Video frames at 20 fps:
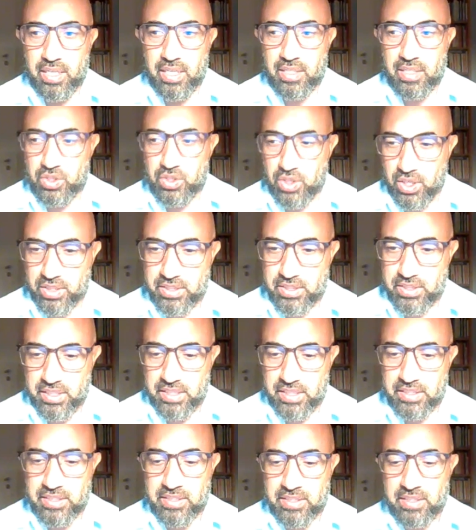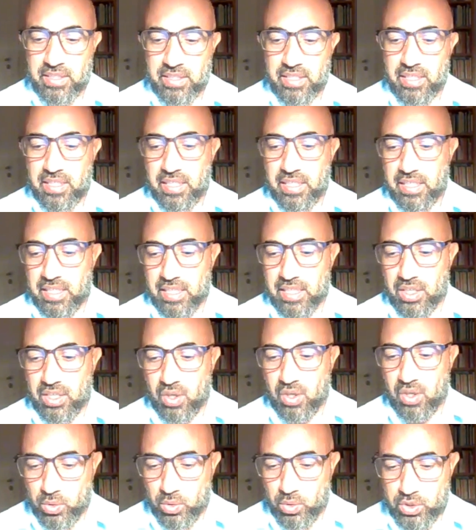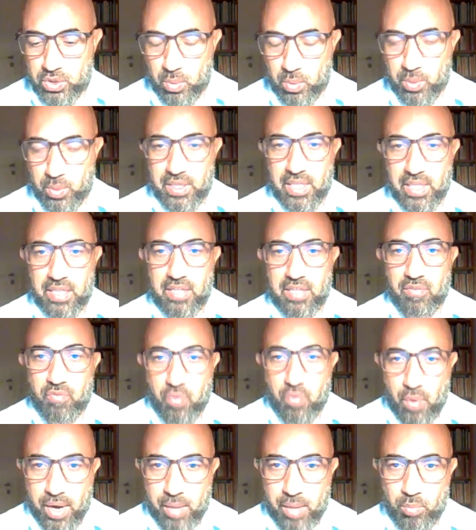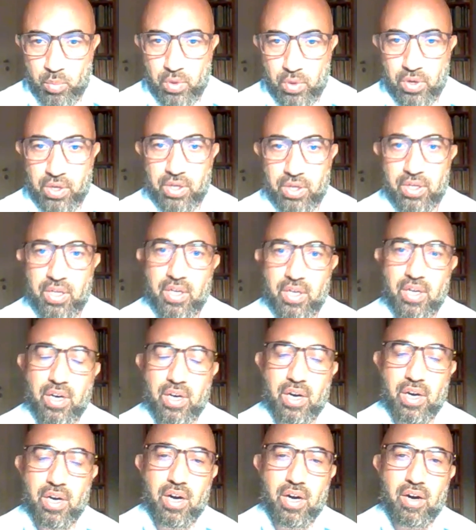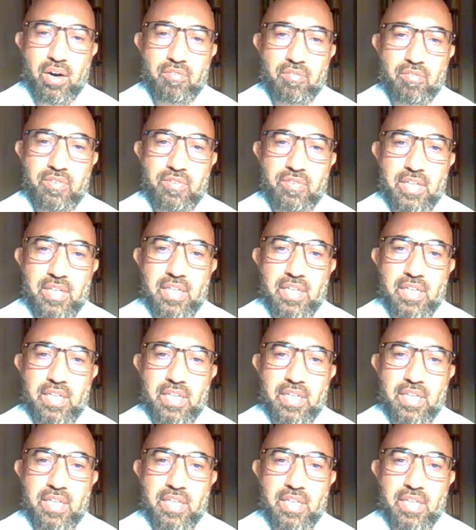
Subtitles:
justice, also within the framework of